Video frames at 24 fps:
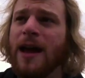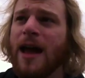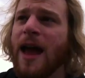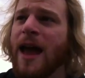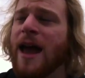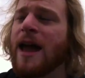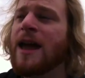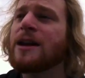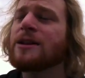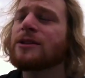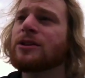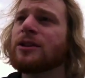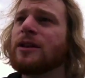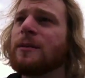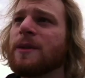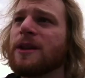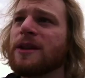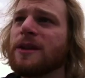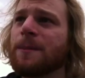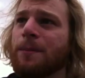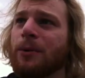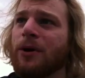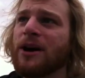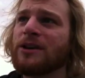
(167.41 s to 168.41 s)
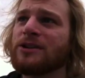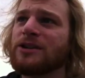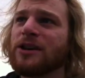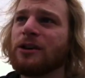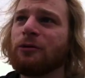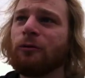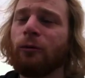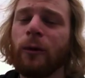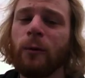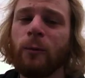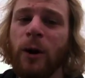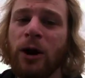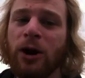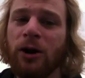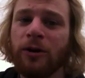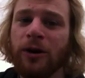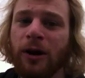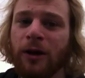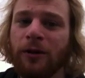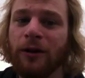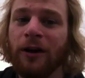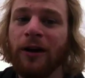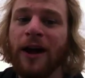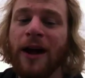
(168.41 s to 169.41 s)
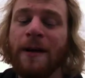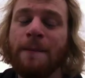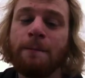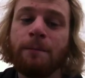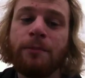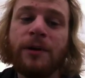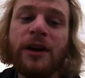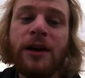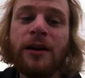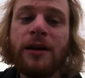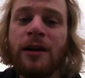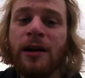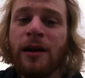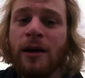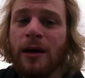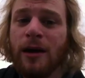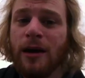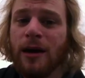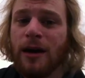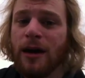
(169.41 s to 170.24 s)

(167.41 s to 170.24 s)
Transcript: A, is going to be depressing in one way or another, and B,